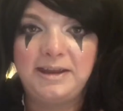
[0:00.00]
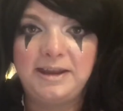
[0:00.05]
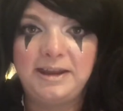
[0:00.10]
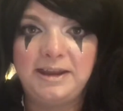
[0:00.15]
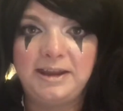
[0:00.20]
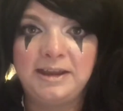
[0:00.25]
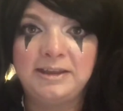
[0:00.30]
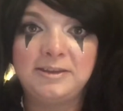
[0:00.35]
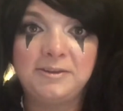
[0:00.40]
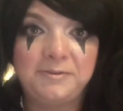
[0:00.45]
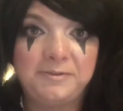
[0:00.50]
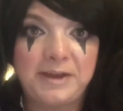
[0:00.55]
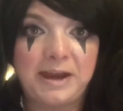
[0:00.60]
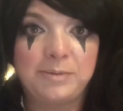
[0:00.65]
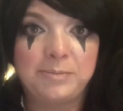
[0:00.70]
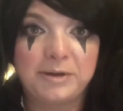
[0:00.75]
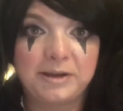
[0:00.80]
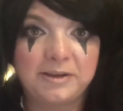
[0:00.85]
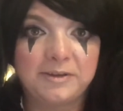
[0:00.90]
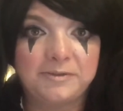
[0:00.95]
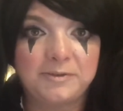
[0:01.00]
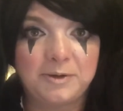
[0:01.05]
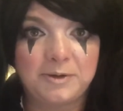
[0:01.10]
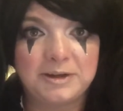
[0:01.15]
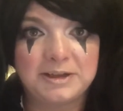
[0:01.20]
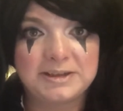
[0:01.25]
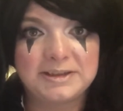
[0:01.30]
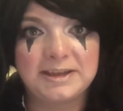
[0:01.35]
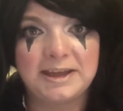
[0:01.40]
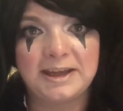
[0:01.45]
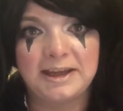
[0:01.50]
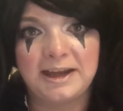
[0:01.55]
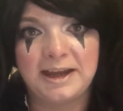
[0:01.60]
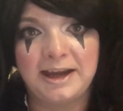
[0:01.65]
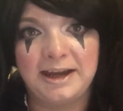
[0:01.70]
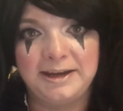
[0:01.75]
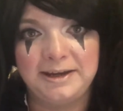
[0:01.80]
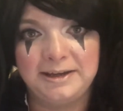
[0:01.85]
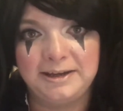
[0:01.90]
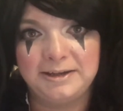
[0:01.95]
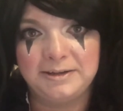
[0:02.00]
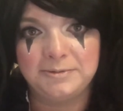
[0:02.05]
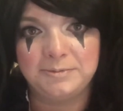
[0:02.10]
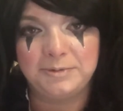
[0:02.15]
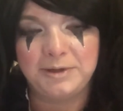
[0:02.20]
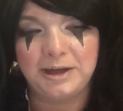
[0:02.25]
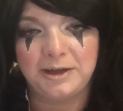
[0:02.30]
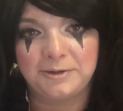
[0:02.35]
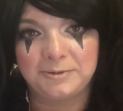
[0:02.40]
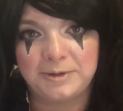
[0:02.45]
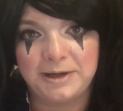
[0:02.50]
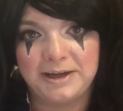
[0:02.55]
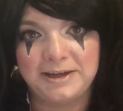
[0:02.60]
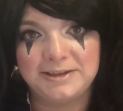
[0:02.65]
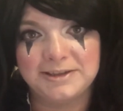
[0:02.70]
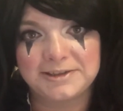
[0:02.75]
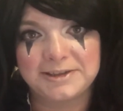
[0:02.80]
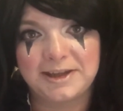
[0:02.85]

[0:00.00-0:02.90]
and the fabric, of course, that we already just